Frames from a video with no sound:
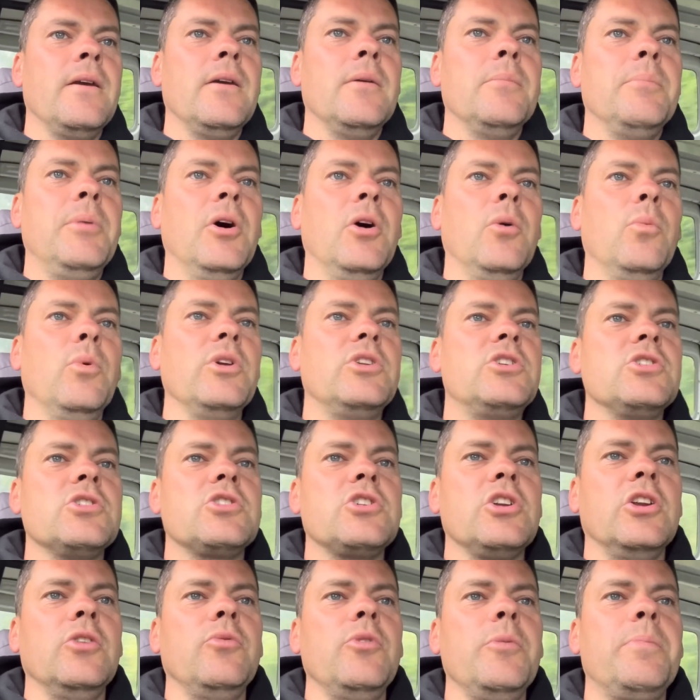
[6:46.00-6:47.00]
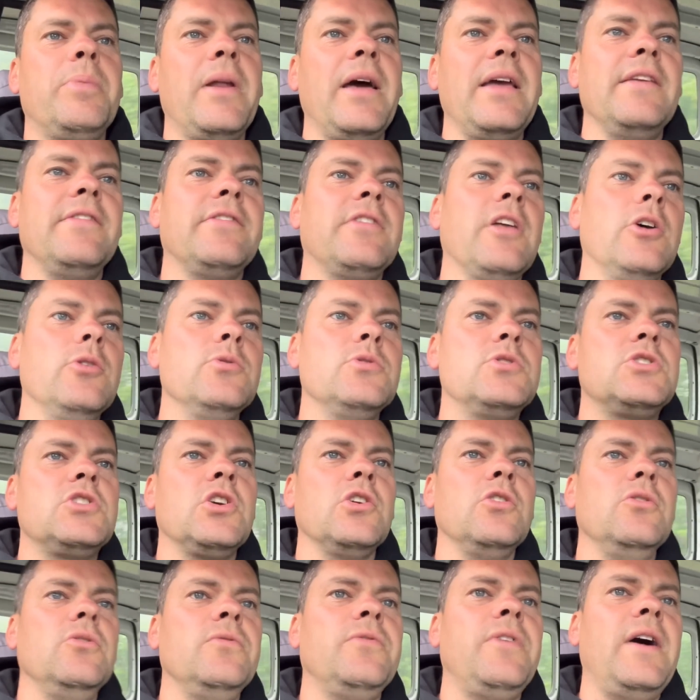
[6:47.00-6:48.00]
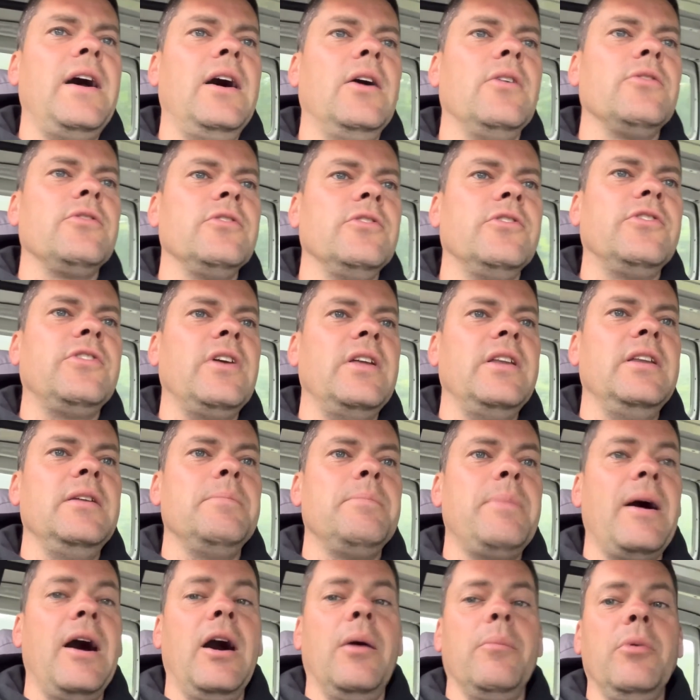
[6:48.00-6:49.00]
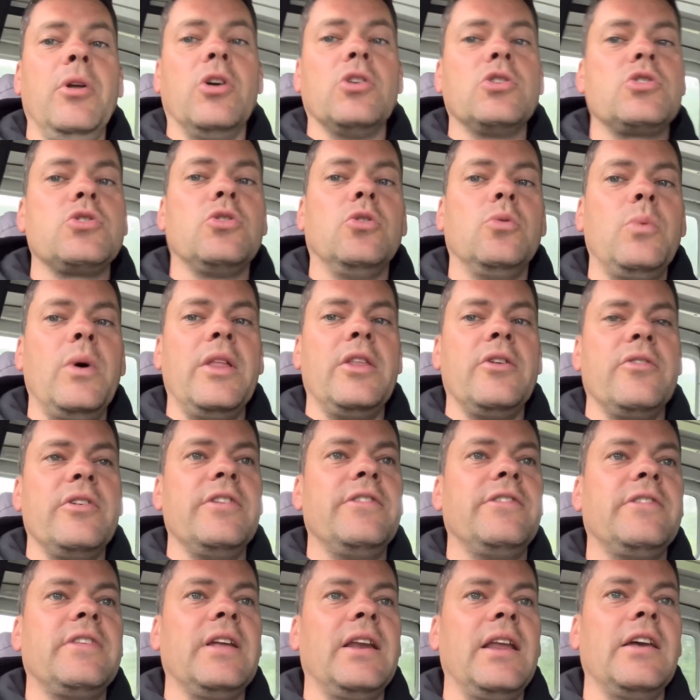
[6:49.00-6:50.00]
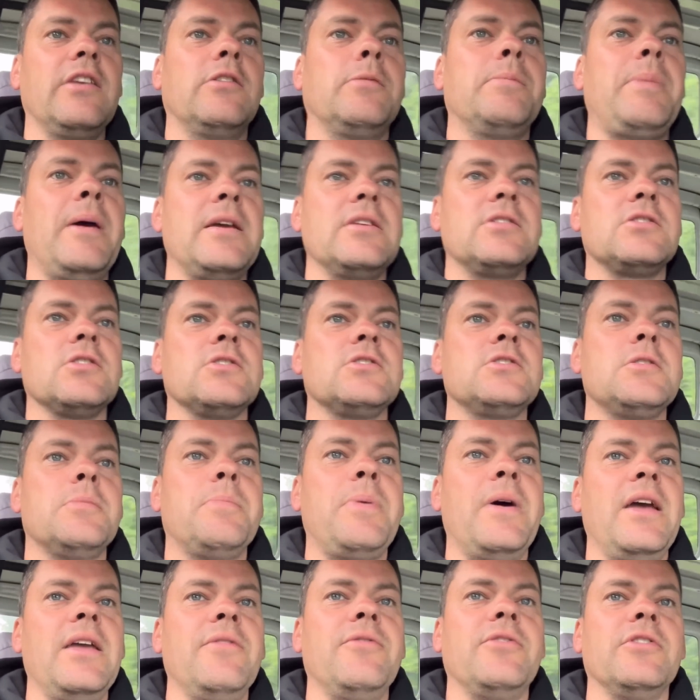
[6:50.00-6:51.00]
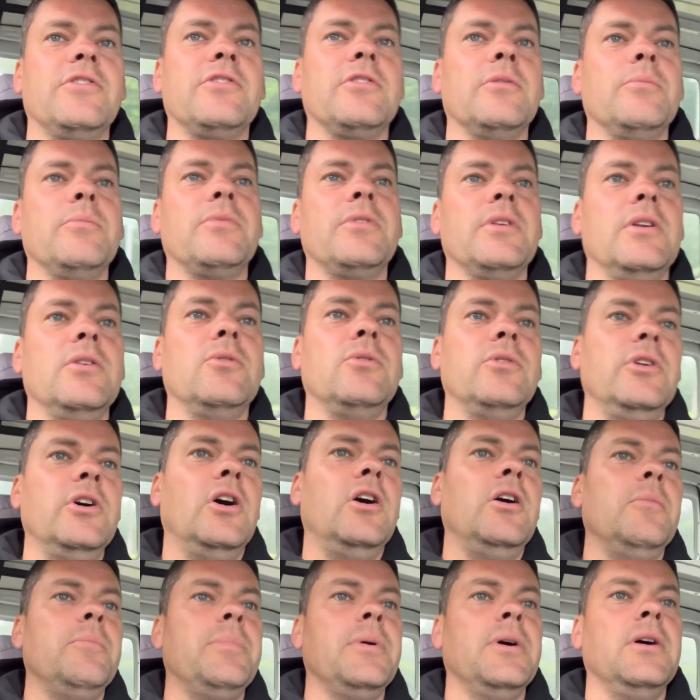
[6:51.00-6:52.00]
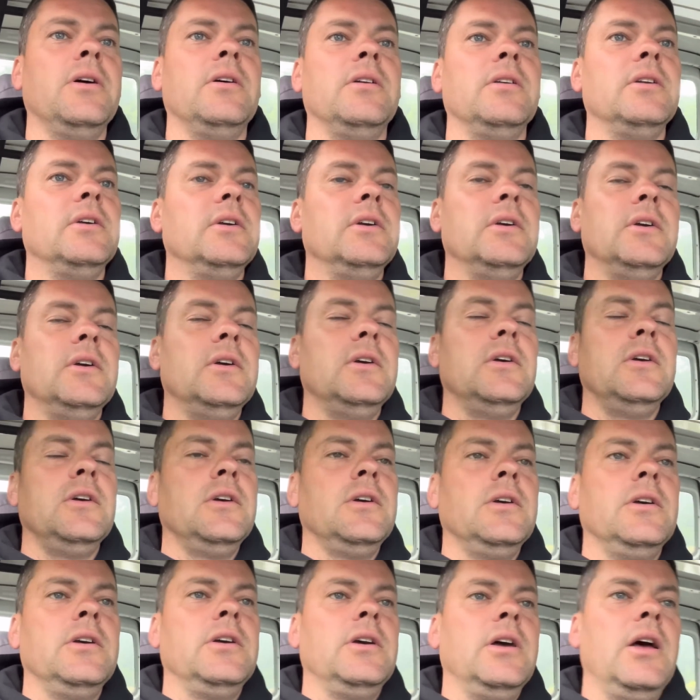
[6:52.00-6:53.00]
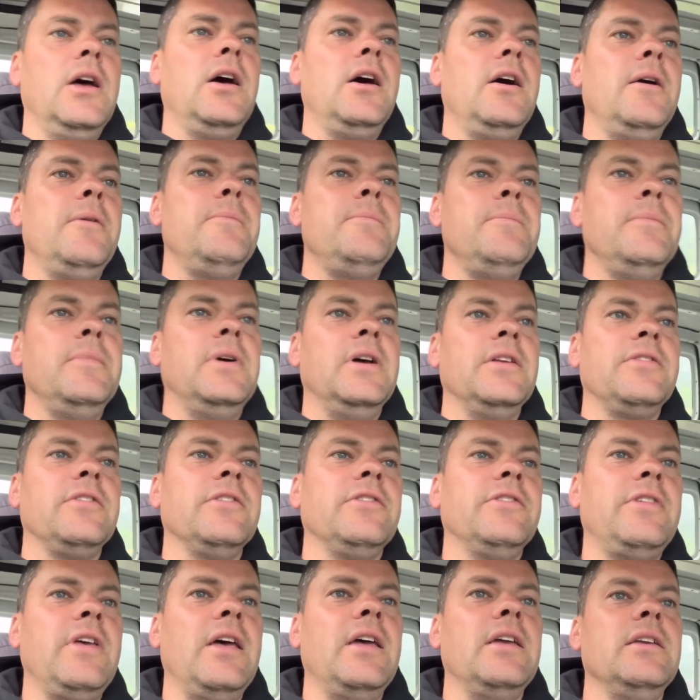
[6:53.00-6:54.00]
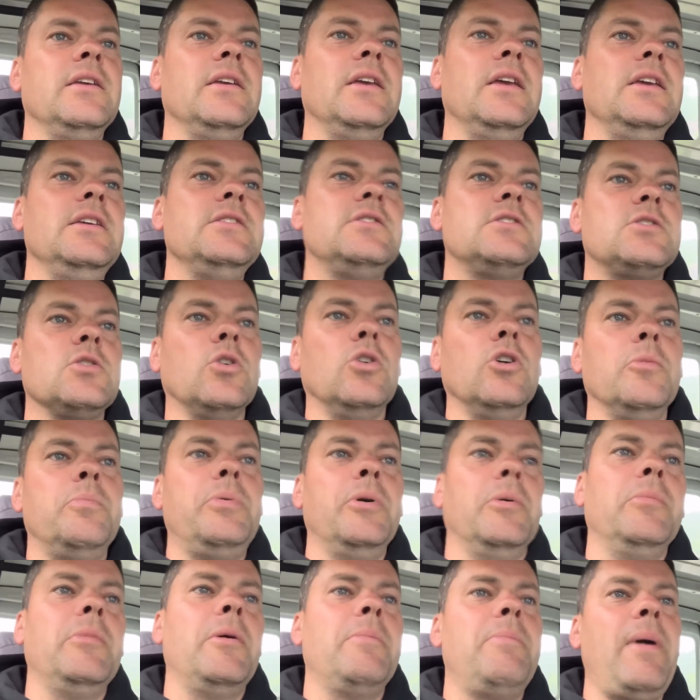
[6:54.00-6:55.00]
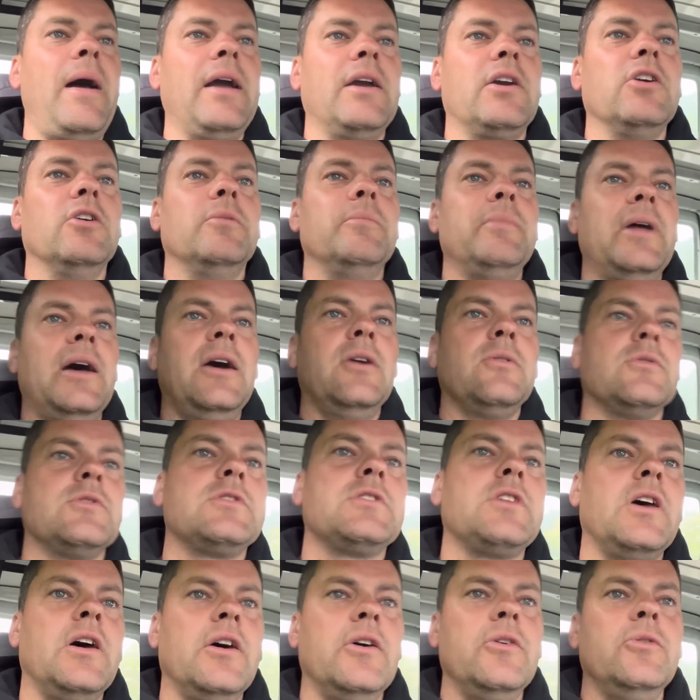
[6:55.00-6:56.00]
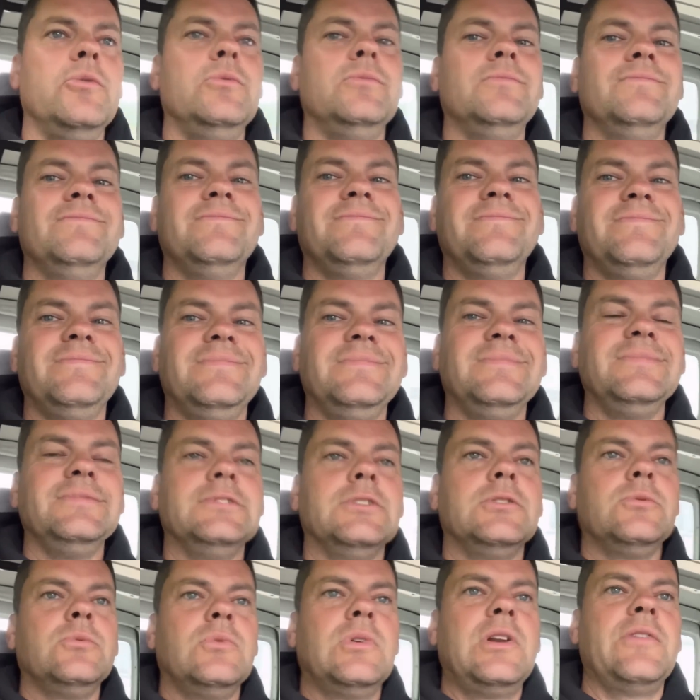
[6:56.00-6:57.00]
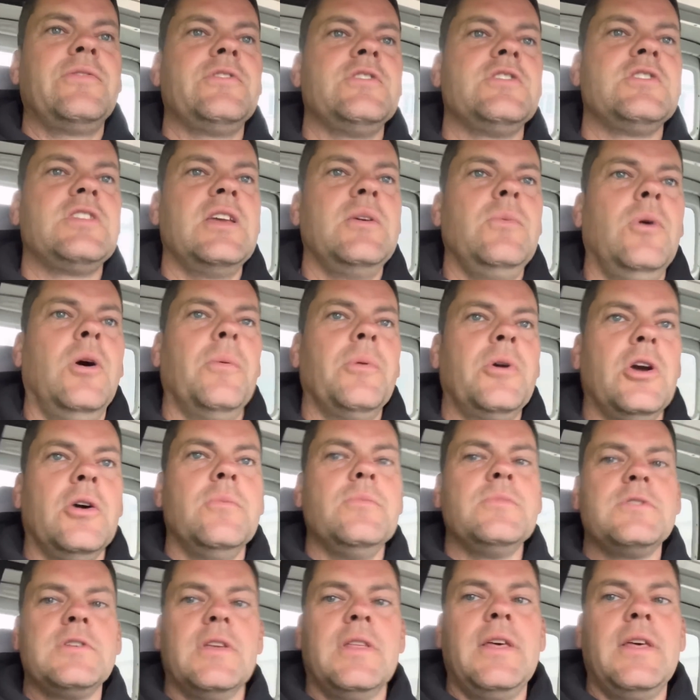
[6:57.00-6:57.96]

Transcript: But we're just going to replace those 2 valves and send it back. I'm not sure whether he still expects us to pay for something or not, but as I say, he's sort of put my back up now, so we'll have to see what comes of